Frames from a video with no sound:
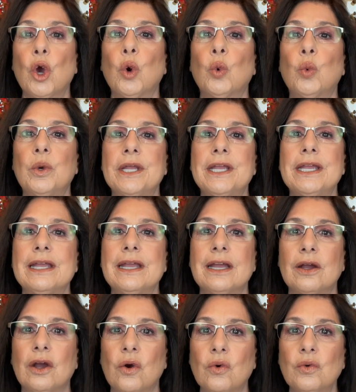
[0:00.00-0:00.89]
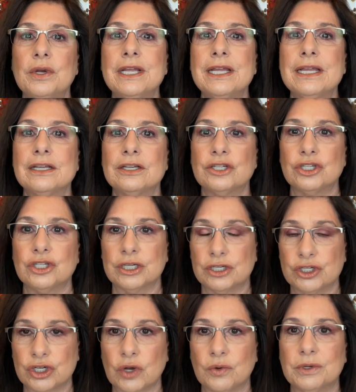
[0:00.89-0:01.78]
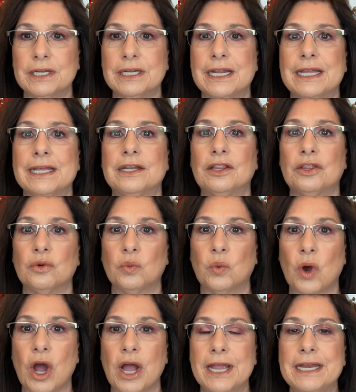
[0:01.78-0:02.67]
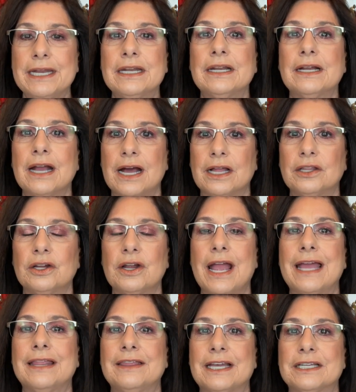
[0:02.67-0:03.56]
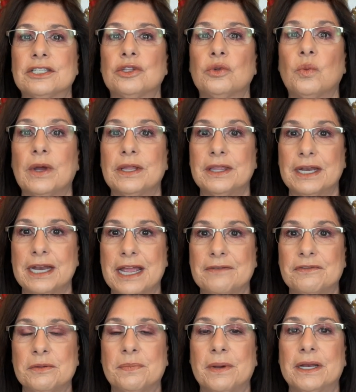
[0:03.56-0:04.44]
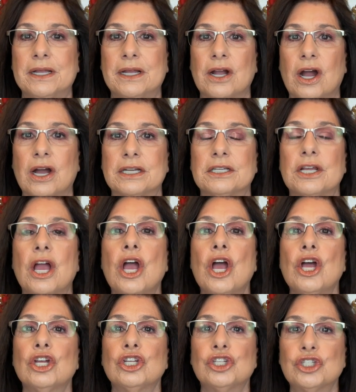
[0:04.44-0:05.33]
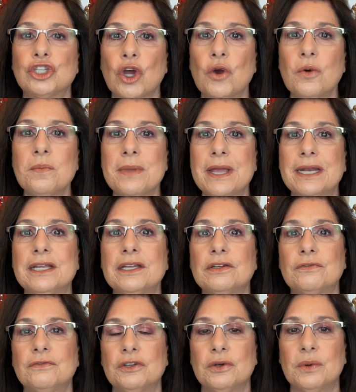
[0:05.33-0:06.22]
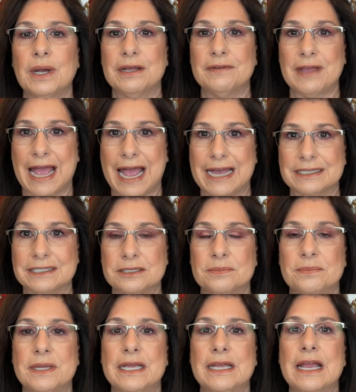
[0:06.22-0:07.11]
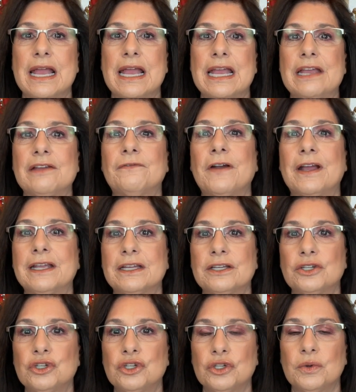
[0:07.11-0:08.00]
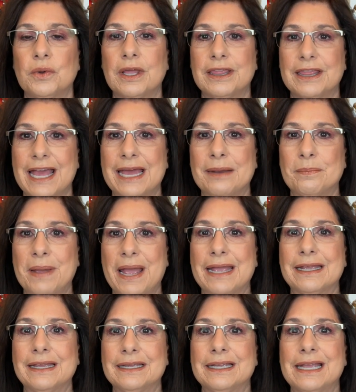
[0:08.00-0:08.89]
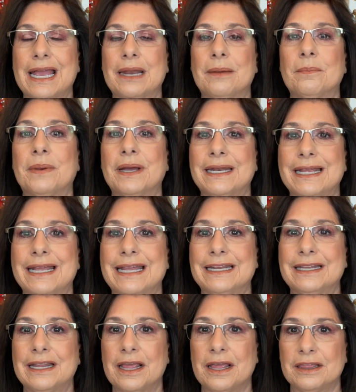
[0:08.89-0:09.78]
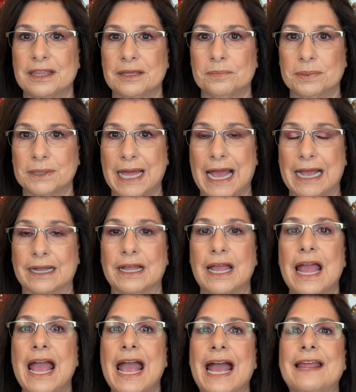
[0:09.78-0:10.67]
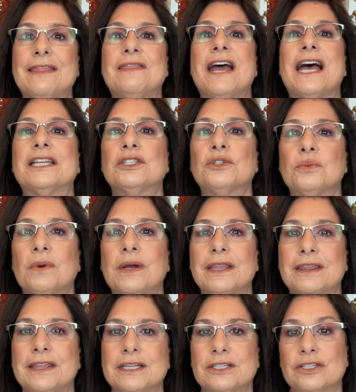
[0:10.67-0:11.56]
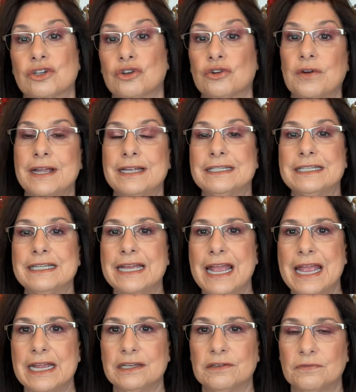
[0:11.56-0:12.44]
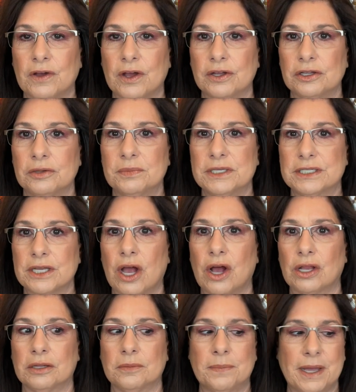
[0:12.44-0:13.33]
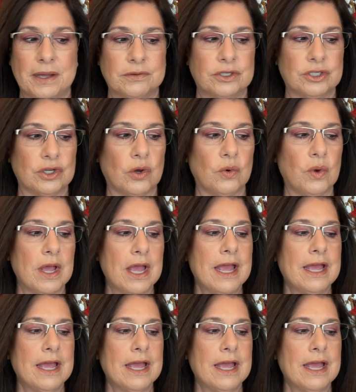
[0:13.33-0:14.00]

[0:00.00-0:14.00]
we only sh showed it in the wine color and that's the one that everybody got. So many of you have asked me if I can do that bag again, but in the black. And that's what this Crazy 8 volume is all about. So